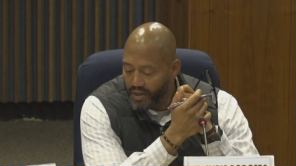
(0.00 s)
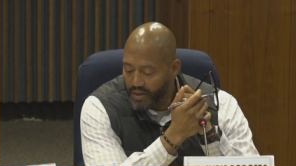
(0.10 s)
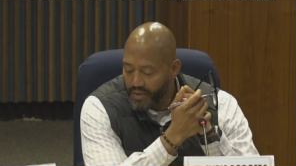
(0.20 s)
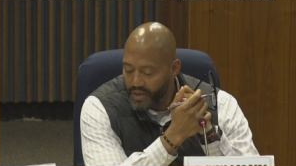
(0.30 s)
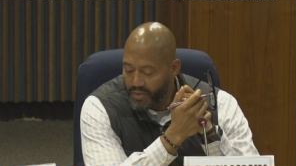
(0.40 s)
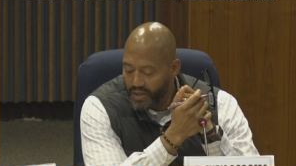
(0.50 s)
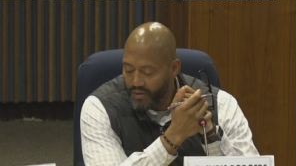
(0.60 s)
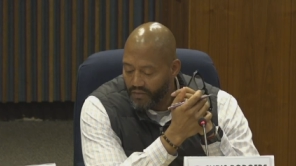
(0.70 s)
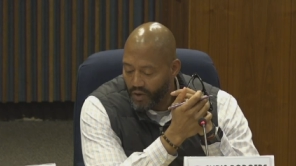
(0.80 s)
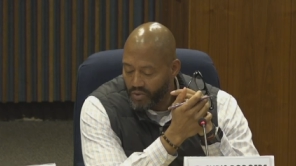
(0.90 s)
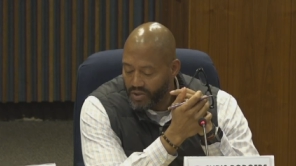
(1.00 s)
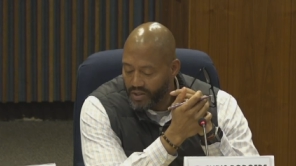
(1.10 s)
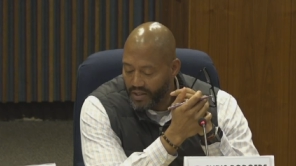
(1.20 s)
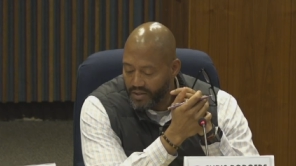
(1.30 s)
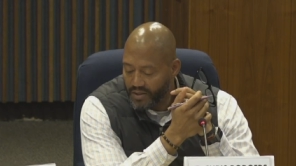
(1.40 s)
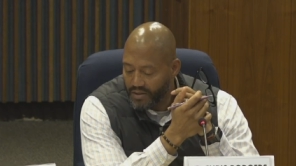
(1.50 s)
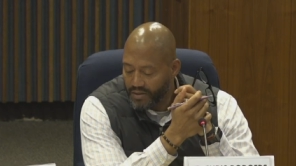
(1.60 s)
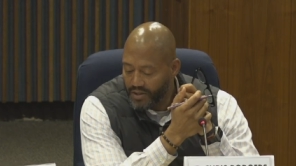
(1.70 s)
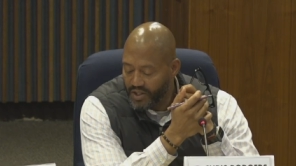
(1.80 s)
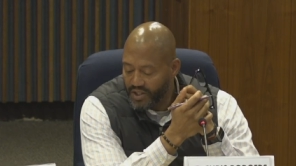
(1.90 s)
committee meeting that's
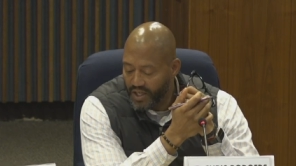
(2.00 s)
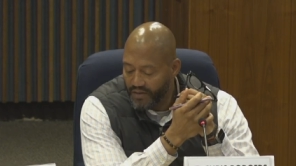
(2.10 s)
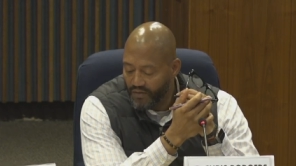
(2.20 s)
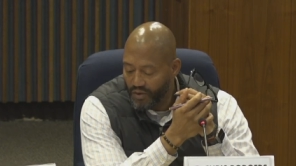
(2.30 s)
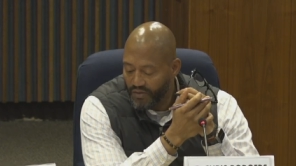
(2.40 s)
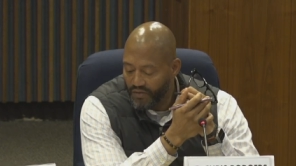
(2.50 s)
set for the